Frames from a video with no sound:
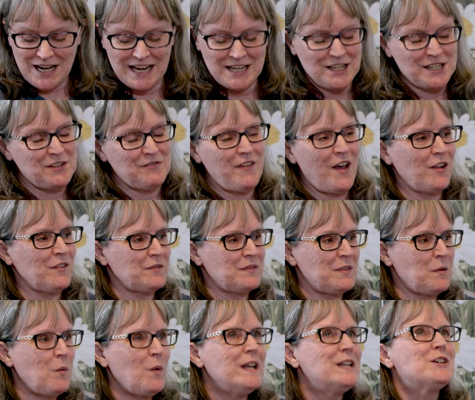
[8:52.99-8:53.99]
I just felt
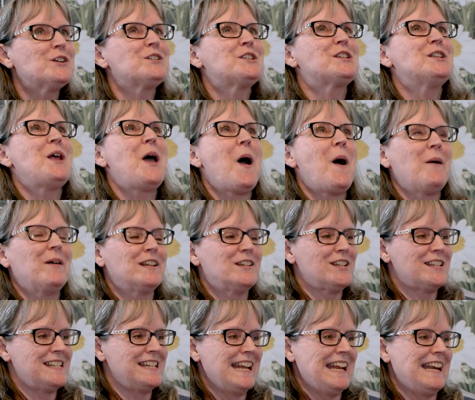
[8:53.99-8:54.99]
the winter snow. It
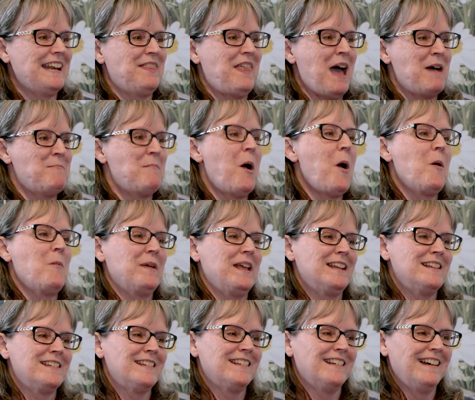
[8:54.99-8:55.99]
just needed that
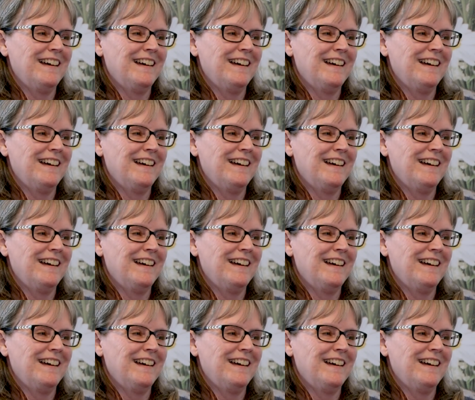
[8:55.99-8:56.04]
moment.